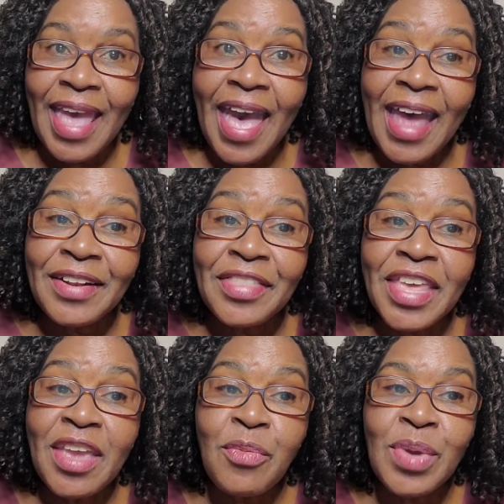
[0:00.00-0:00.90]
and
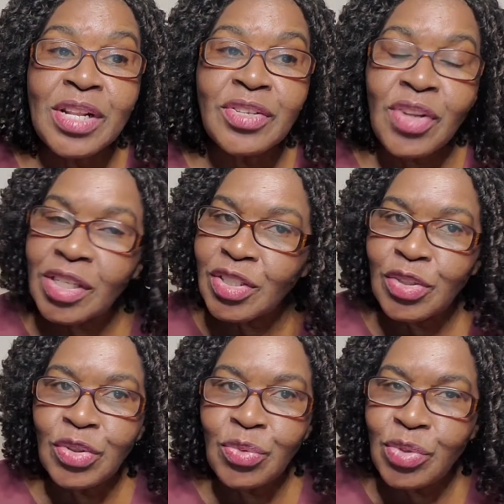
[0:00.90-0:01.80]
they will not
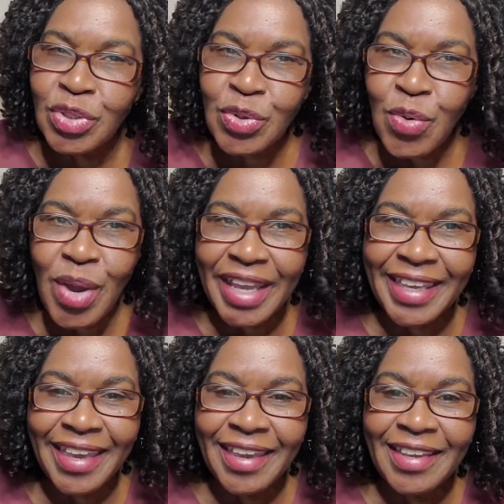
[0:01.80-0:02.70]
do so
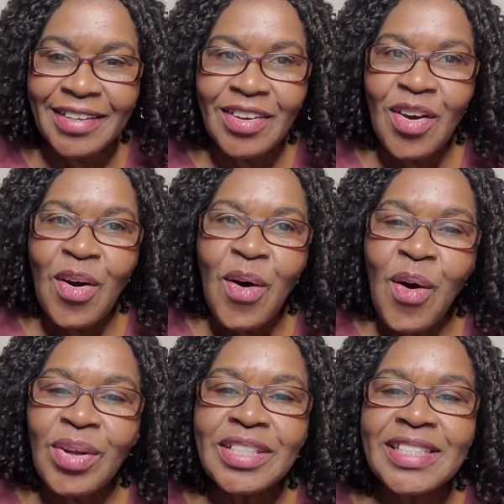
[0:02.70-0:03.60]
again
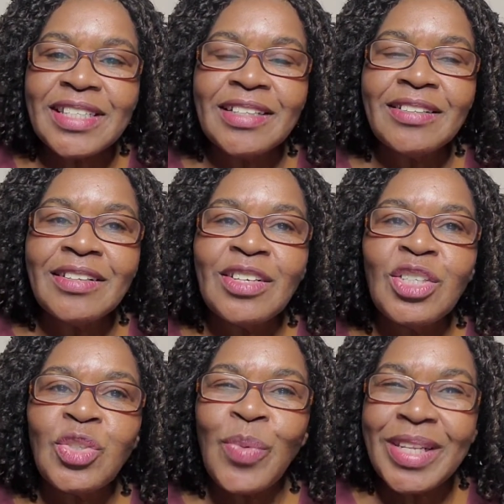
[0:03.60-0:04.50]
until
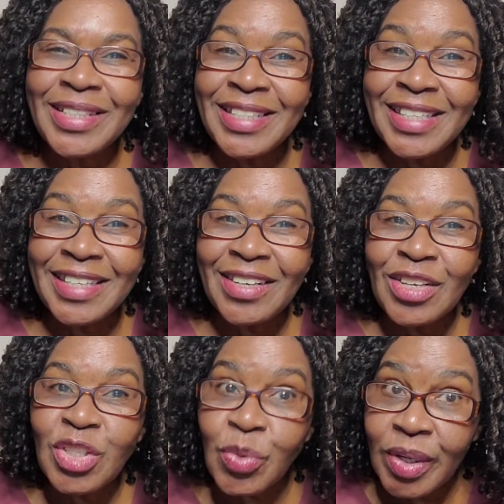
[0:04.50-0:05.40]

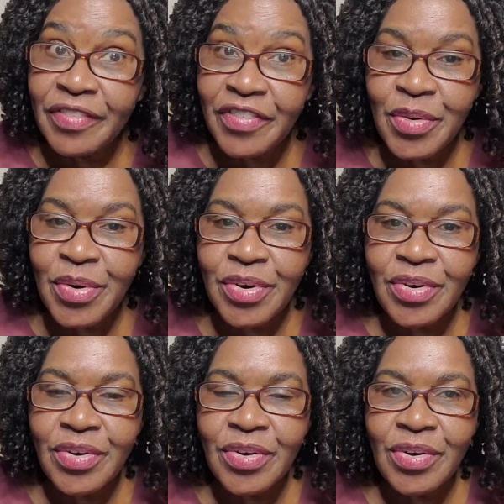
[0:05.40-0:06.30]
2024,
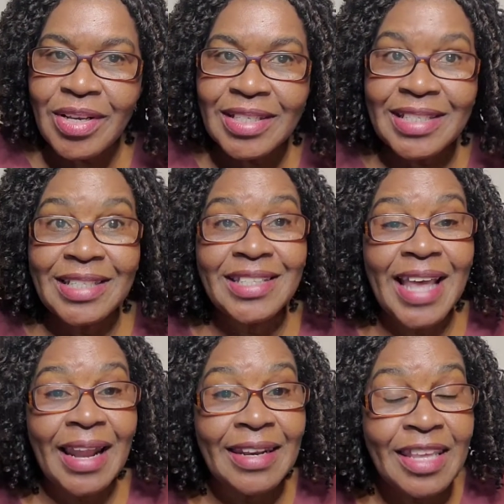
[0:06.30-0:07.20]
since
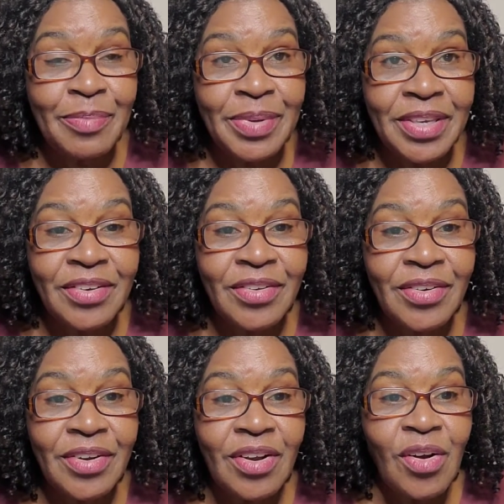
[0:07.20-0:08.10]
a leap year
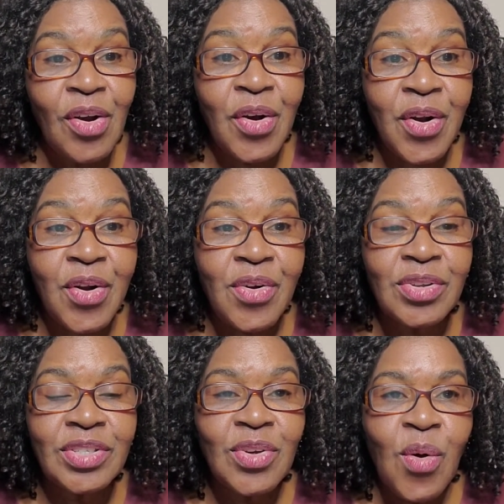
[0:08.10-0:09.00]

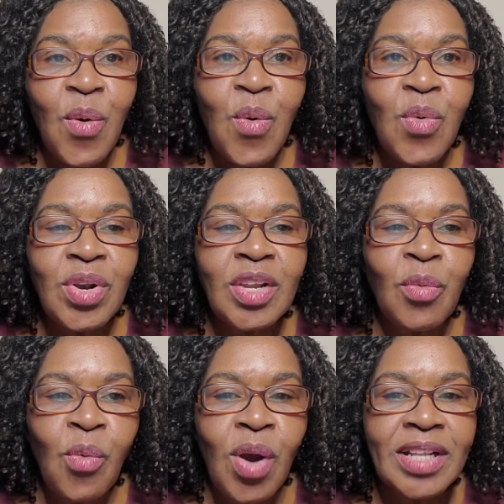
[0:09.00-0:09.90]
occurs only
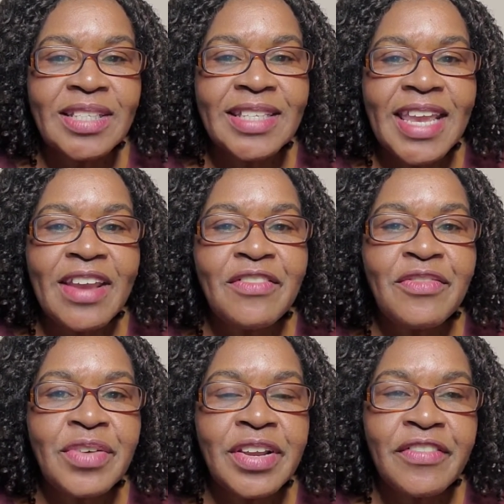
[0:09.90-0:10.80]
once
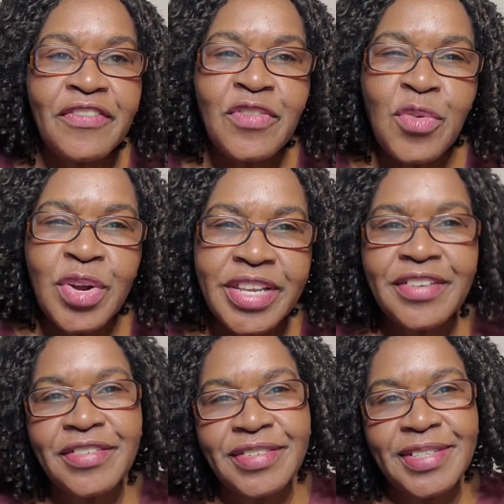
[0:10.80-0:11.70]
every 4
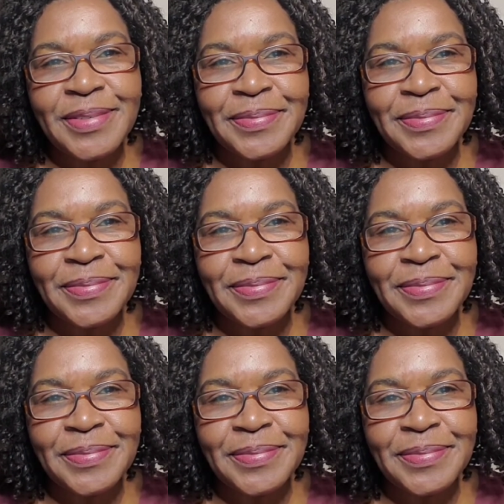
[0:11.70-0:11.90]
years.